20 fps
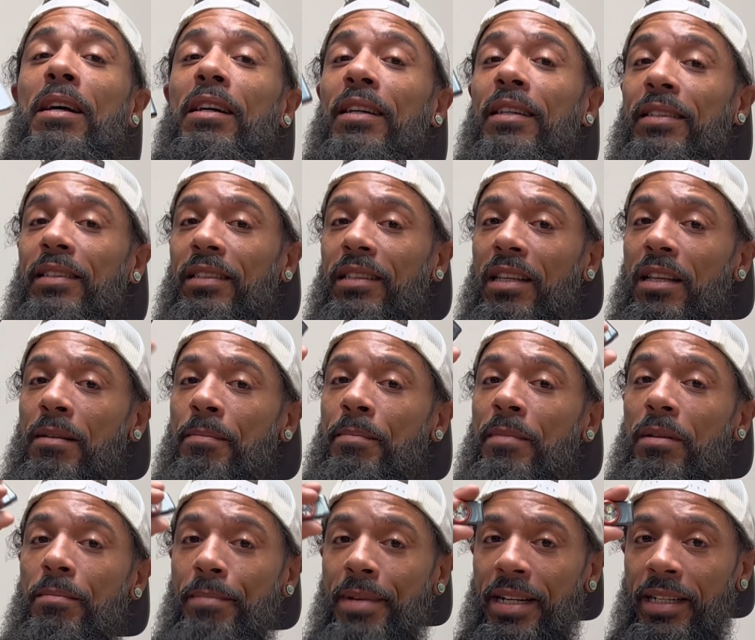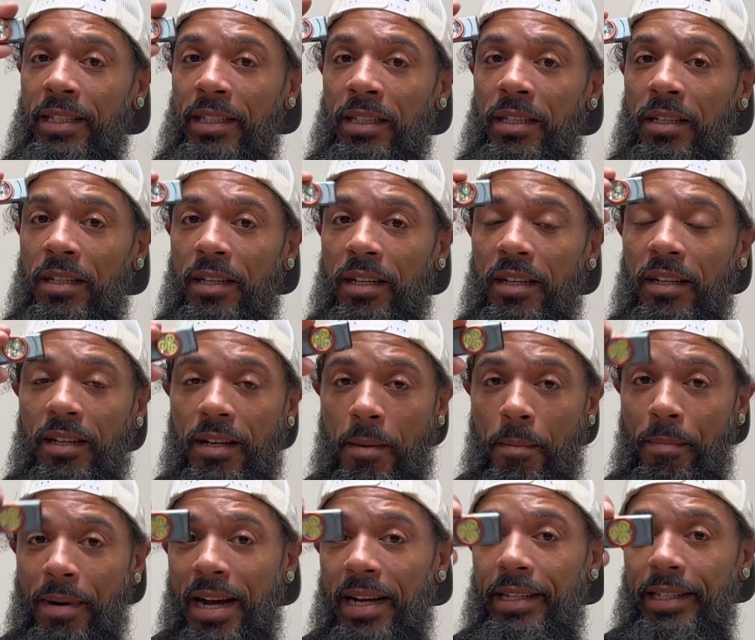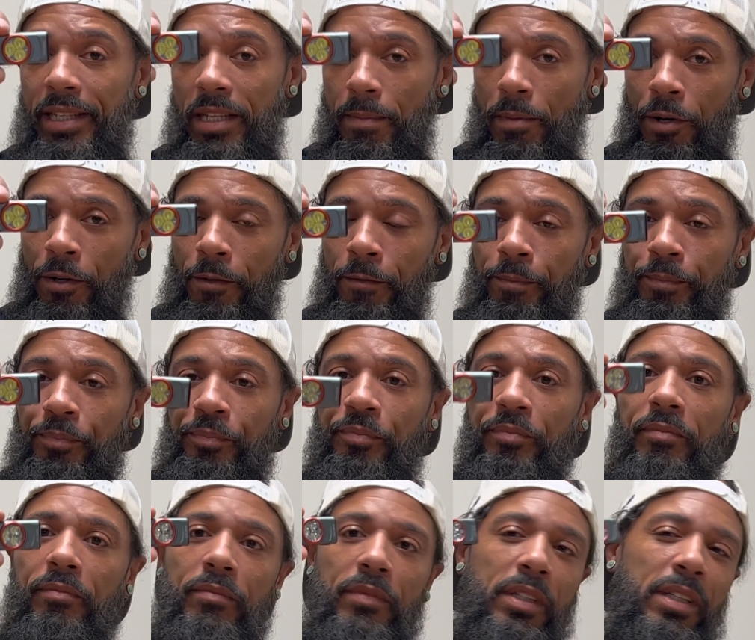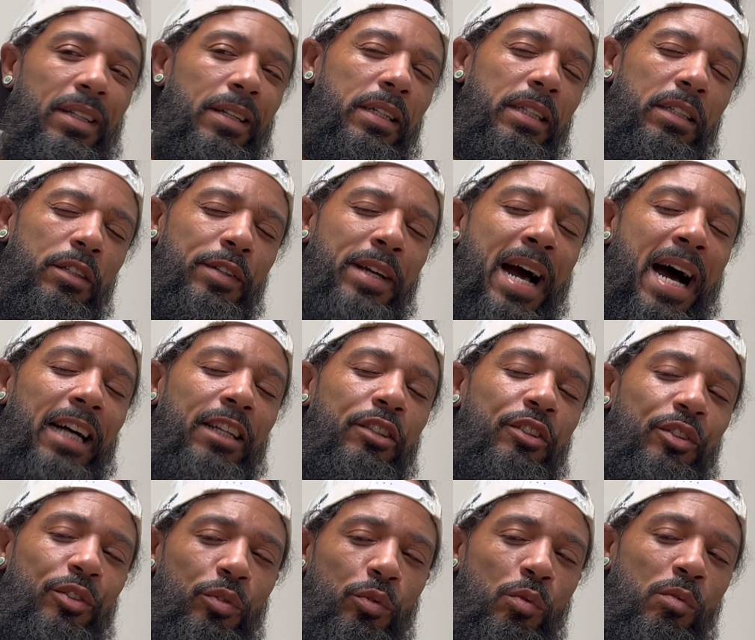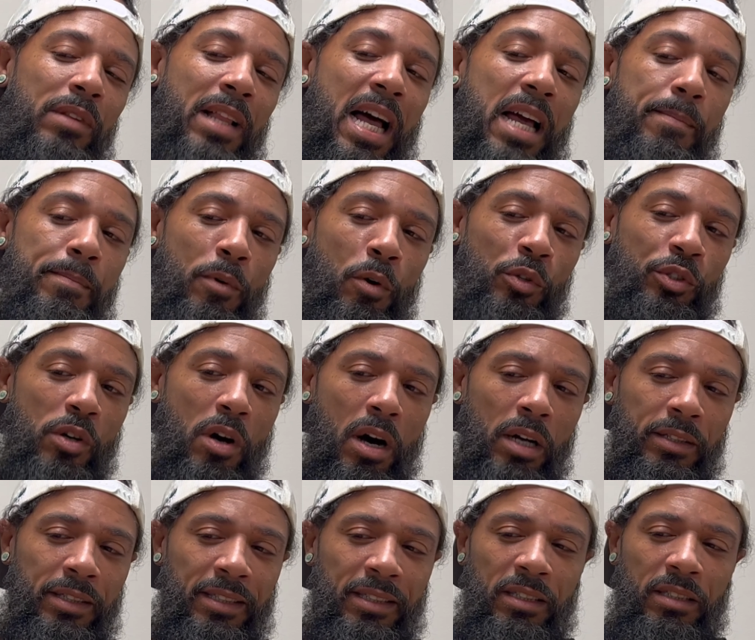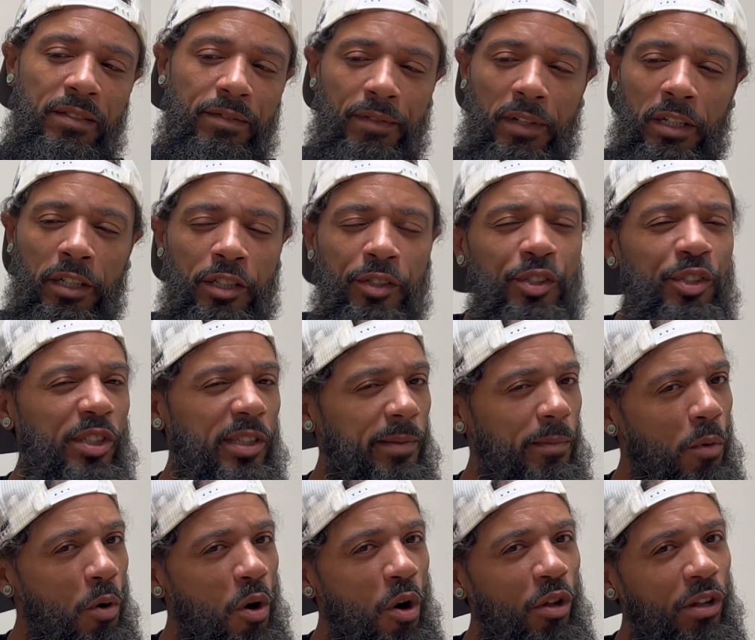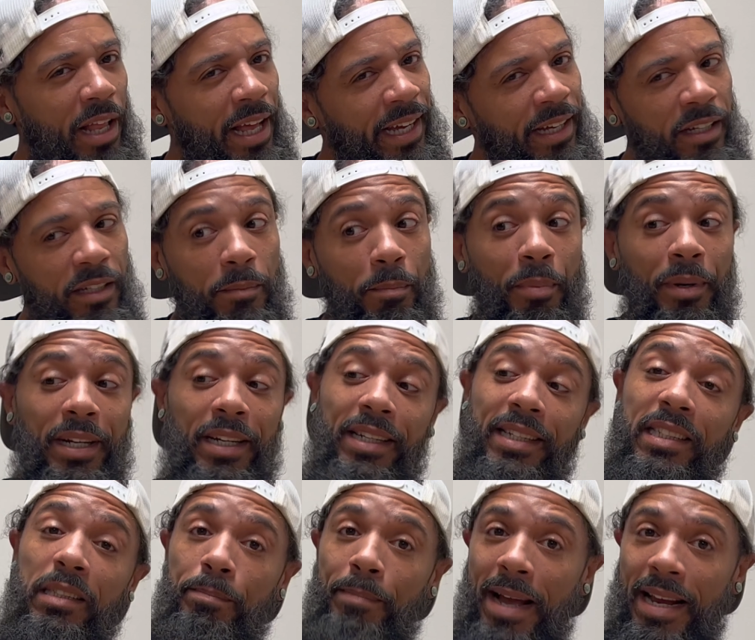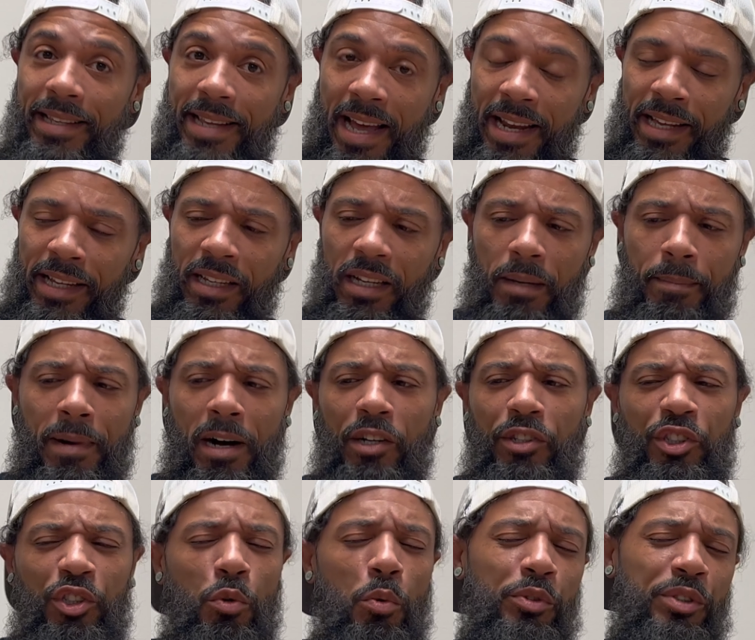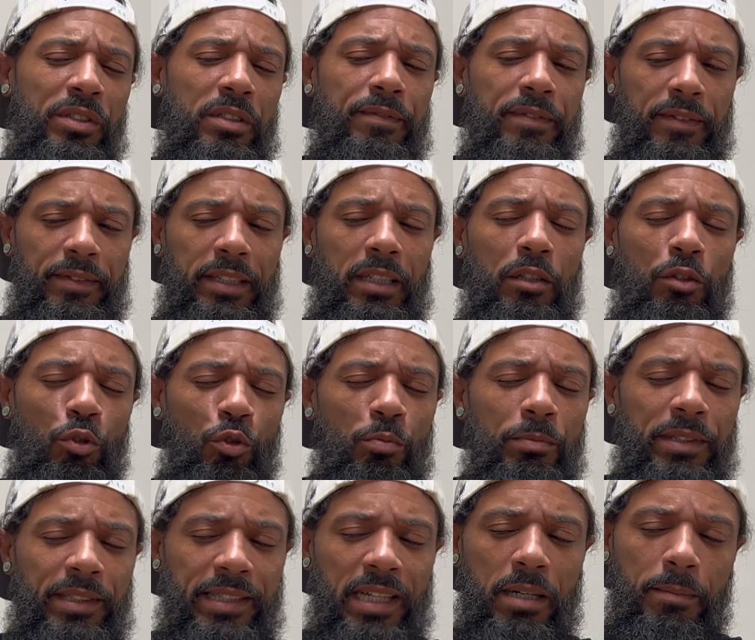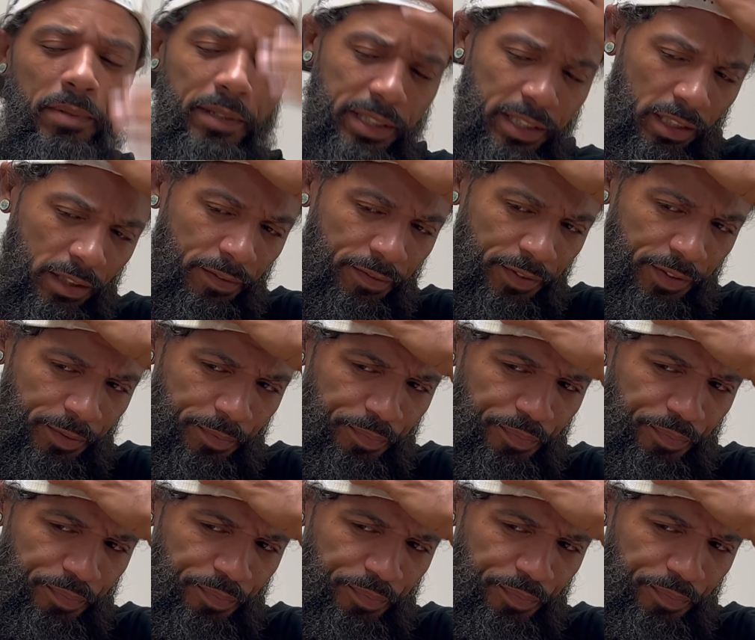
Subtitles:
Slim Mini by Nebo. You got 2 light modes on this, very small light, but it is magnetic, about 250 lumens, I believe.